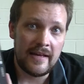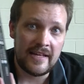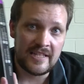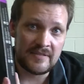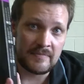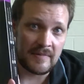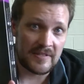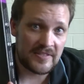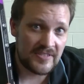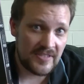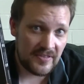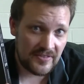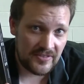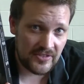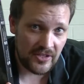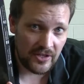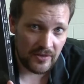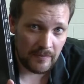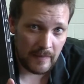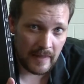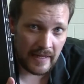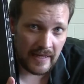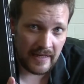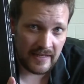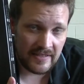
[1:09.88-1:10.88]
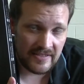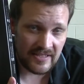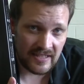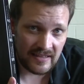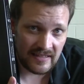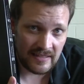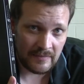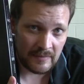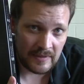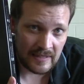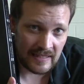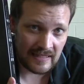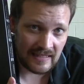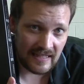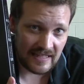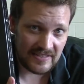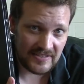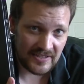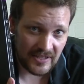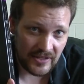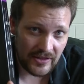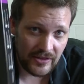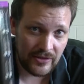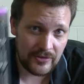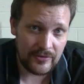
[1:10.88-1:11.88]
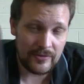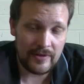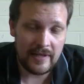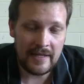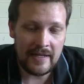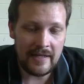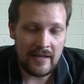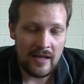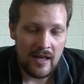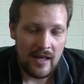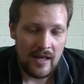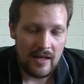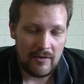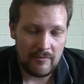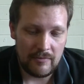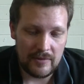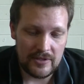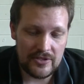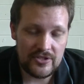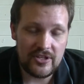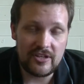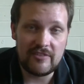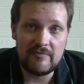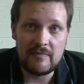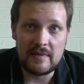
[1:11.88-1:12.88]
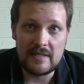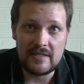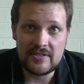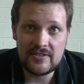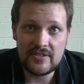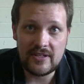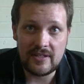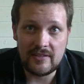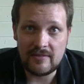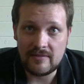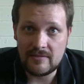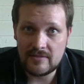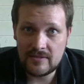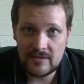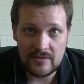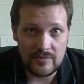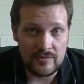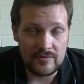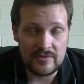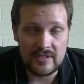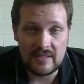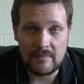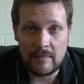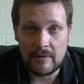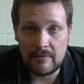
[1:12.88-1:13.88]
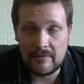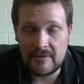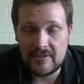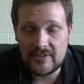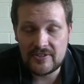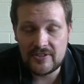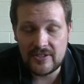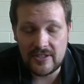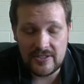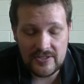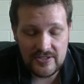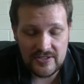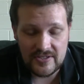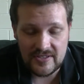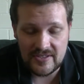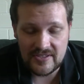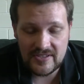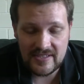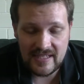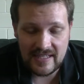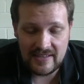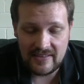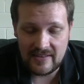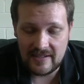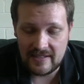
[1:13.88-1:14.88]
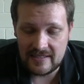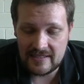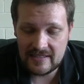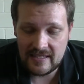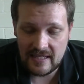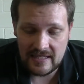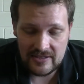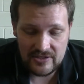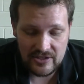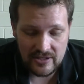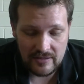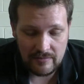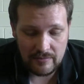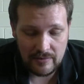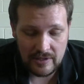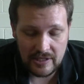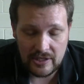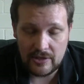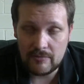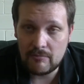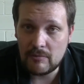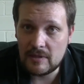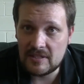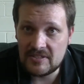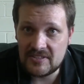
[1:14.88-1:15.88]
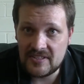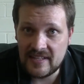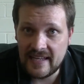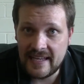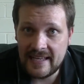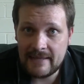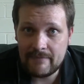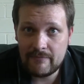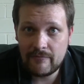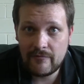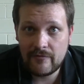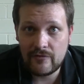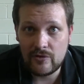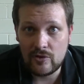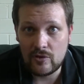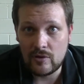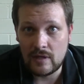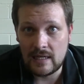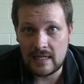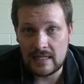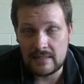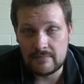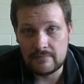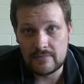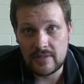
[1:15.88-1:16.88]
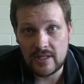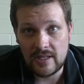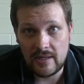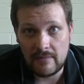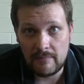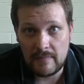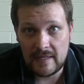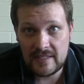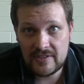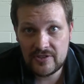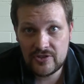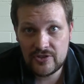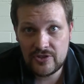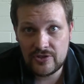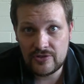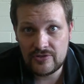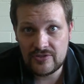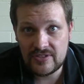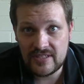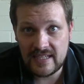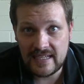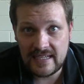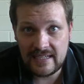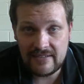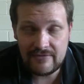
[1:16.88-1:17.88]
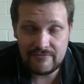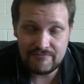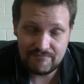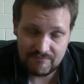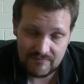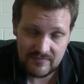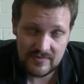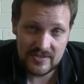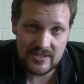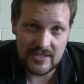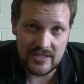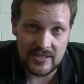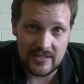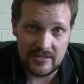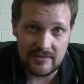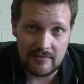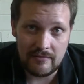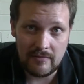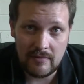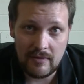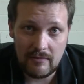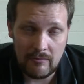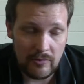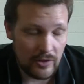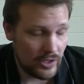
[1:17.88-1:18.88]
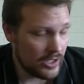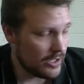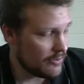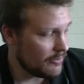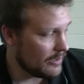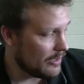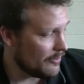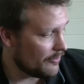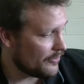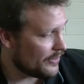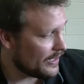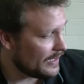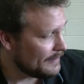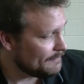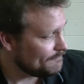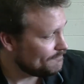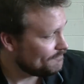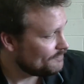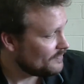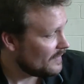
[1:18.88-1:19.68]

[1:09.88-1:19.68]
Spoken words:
Here's my stethoscope here. It's a Litton Classic 3, which I've been told, or done my research and said that it's actually a pretty good one to get for a med student to have, so we'll go well with that.